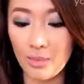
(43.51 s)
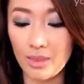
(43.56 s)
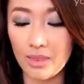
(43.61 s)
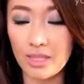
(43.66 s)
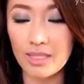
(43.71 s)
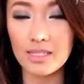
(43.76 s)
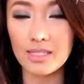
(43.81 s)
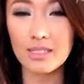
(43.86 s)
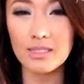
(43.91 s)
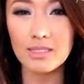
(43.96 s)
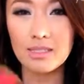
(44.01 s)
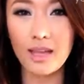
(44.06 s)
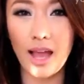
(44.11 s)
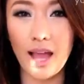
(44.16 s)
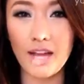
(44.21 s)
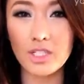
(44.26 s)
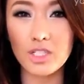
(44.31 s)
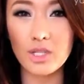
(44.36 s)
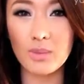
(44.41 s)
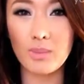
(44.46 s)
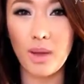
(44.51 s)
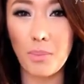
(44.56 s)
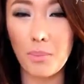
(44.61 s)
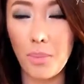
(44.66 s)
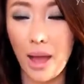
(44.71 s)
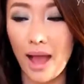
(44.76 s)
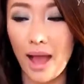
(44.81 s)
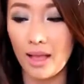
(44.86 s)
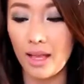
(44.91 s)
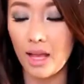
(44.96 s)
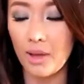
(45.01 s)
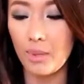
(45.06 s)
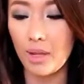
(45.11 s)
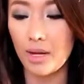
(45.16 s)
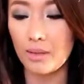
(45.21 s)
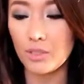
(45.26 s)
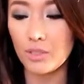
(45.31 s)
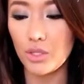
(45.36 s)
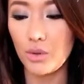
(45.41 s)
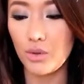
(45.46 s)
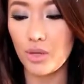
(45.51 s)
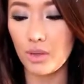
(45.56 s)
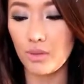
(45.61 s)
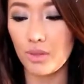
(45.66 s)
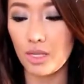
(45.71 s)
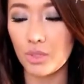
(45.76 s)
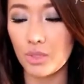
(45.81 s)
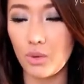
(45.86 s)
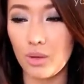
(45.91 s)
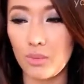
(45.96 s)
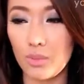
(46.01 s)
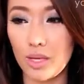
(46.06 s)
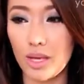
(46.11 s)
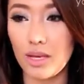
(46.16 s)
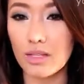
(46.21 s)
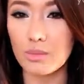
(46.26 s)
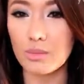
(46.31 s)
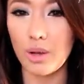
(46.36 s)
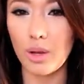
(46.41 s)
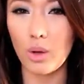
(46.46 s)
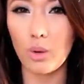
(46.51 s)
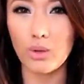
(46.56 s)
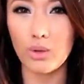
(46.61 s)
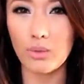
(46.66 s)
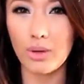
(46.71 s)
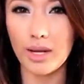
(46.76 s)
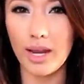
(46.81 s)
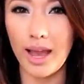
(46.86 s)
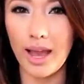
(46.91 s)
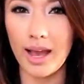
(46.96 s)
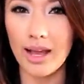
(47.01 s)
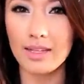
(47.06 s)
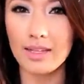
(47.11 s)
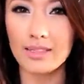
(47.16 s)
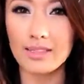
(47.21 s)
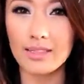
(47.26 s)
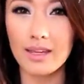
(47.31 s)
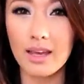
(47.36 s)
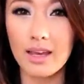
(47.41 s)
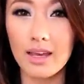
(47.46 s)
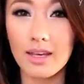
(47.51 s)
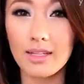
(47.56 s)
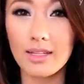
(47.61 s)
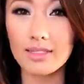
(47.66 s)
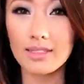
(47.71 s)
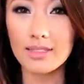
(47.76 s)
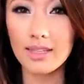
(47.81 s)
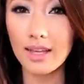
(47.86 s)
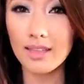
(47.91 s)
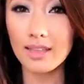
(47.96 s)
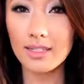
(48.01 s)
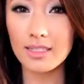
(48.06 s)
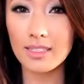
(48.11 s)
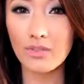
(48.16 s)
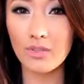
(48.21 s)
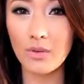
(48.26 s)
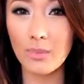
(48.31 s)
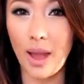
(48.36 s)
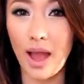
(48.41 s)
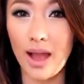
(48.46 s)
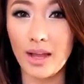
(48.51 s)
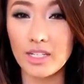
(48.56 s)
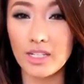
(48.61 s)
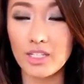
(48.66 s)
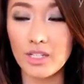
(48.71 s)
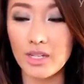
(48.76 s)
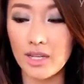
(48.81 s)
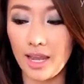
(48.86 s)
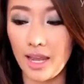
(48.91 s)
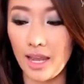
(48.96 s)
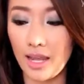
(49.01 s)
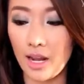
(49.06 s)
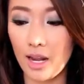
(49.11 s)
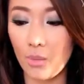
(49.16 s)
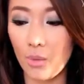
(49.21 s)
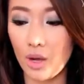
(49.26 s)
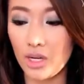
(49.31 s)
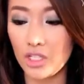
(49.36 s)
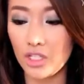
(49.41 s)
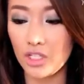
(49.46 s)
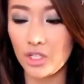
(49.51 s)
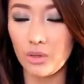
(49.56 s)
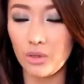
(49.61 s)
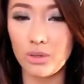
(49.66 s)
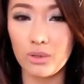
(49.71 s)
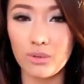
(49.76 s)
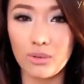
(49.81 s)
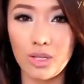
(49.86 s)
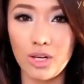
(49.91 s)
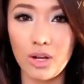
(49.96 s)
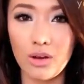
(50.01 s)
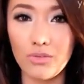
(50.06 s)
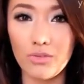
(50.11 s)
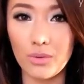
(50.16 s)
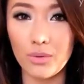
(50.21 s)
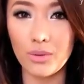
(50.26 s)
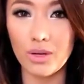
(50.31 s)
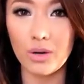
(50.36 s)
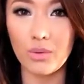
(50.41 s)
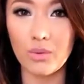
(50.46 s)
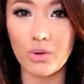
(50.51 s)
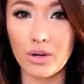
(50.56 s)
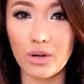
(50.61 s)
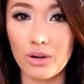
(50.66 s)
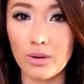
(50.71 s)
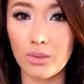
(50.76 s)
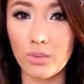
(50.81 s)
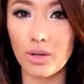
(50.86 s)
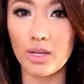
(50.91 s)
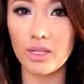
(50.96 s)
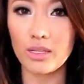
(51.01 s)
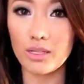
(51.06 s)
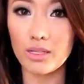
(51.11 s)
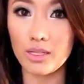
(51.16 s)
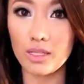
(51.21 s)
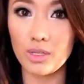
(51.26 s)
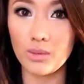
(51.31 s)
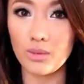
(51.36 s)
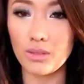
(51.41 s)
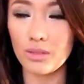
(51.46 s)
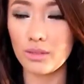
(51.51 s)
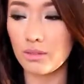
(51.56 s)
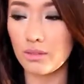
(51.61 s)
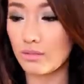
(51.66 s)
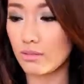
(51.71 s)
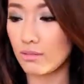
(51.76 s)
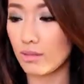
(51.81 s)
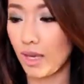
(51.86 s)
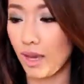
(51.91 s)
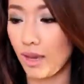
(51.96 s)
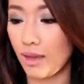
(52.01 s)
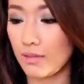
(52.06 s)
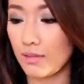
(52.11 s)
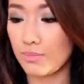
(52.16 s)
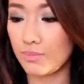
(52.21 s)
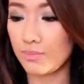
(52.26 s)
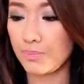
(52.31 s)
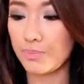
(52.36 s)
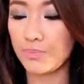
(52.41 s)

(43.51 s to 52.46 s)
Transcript: This is actually my backup, and I'm showing you this one because my old one has slightly different packaging, and I want to show you, if you were going to order it, what you would get.